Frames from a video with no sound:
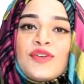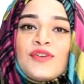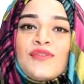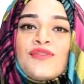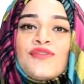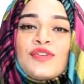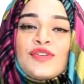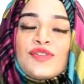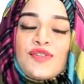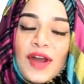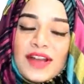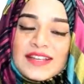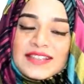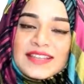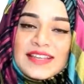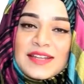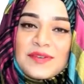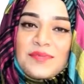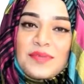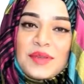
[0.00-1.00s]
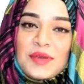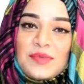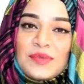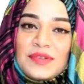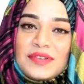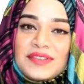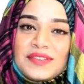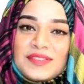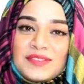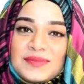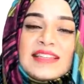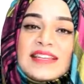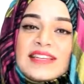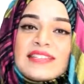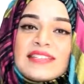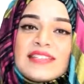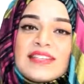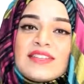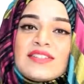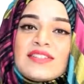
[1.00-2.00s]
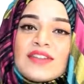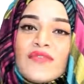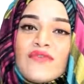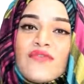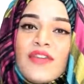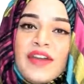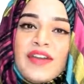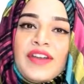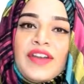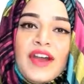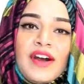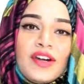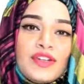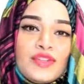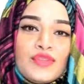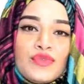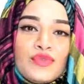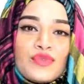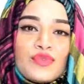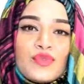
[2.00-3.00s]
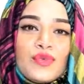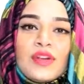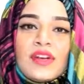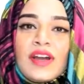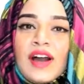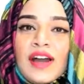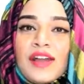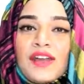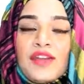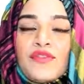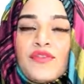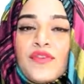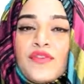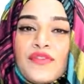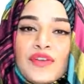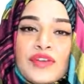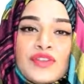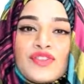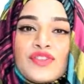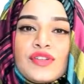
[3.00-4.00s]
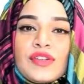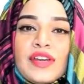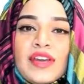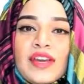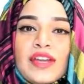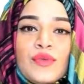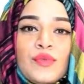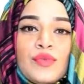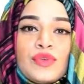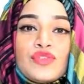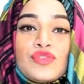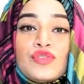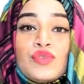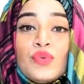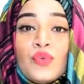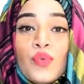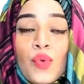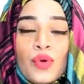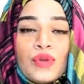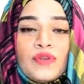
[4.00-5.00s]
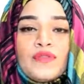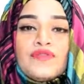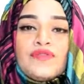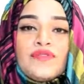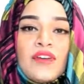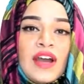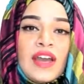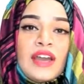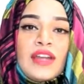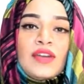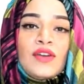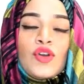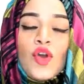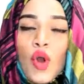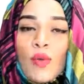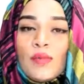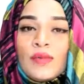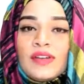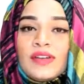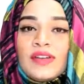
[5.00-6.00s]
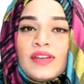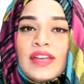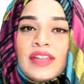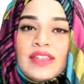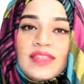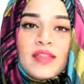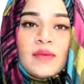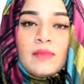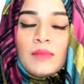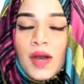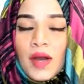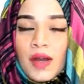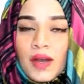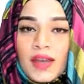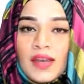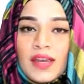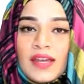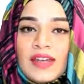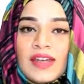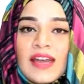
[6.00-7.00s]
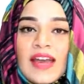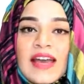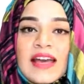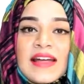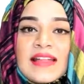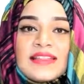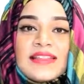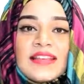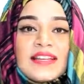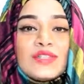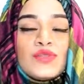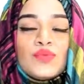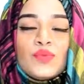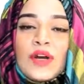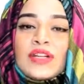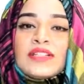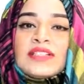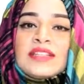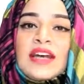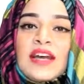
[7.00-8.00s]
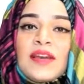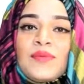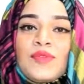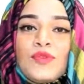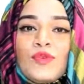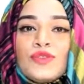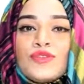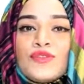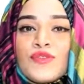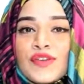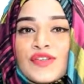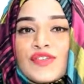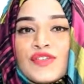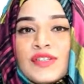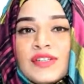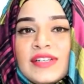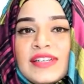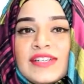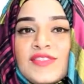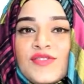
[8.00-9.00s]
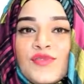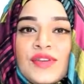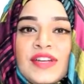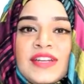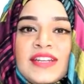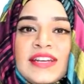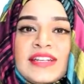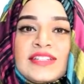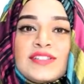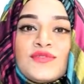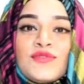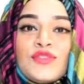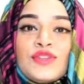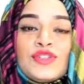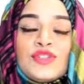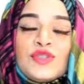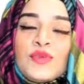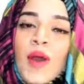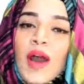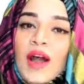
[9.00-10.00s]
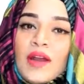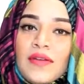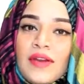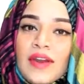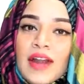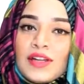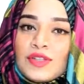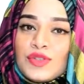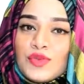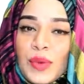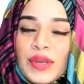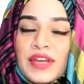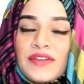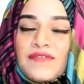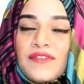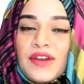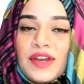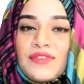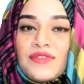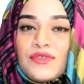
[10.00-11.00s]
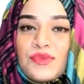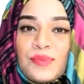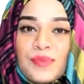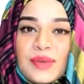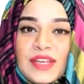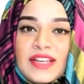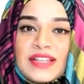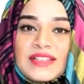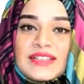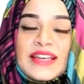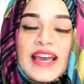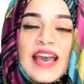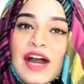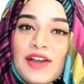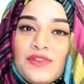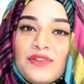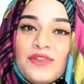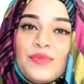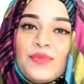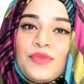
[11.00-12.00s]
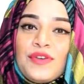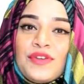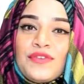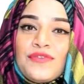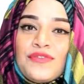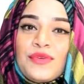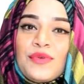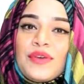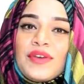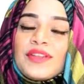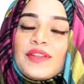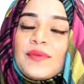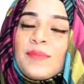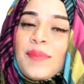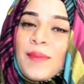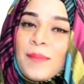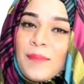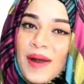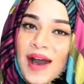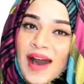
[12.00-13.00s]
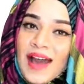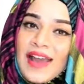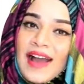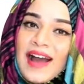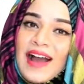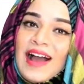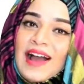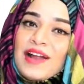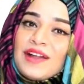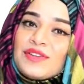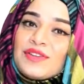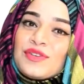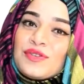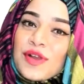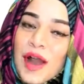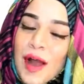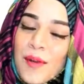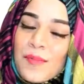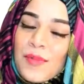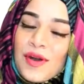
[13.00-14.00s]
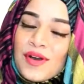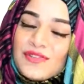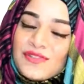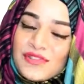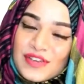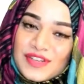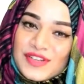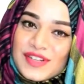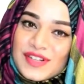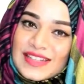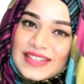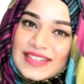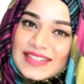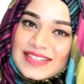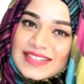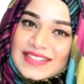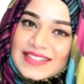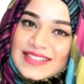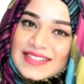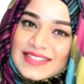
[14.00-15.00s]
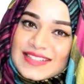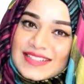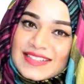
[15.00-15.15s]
good for dry skin people. This is a very unusual kind of a facial kit which you won't find common in the market. This one-time use facial kit retails for 225 rupees. I would be reviewing the papaya and cucumber facial kit.